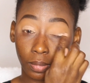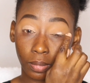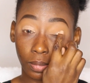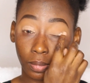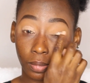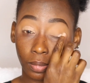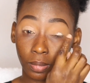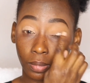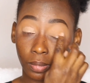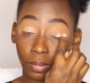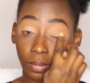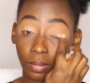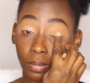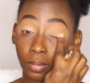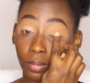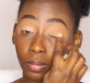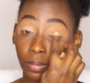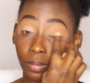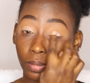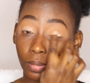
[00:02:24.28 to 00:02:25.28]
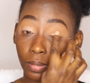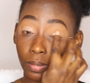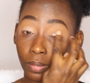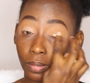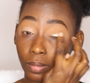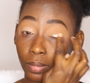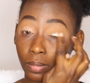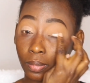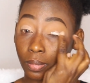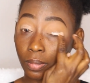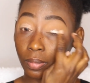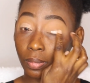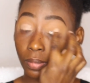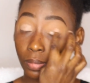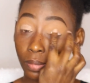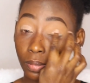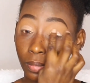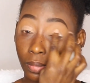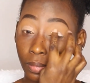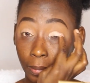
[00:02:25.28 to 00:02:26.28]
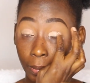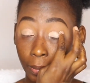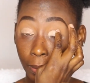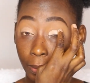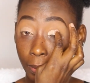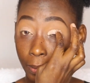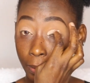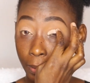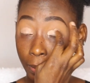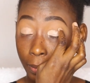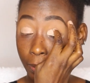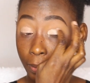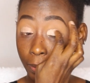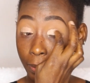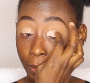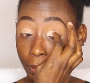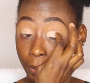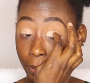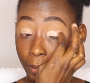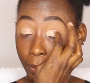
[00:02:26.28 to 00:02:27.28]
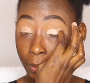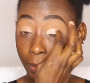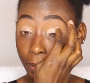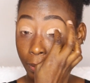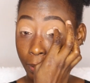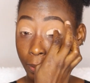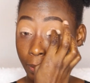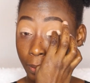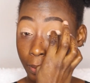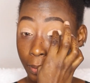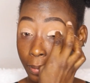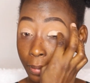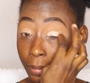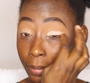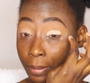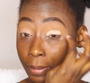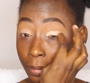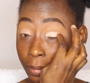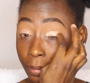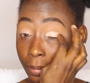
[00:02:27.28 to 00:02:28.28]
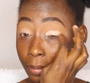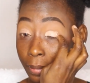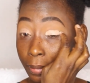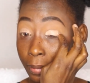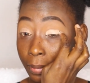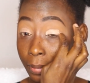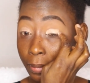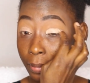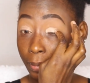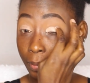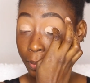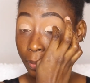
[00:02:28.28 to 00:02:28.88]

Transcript: (silence)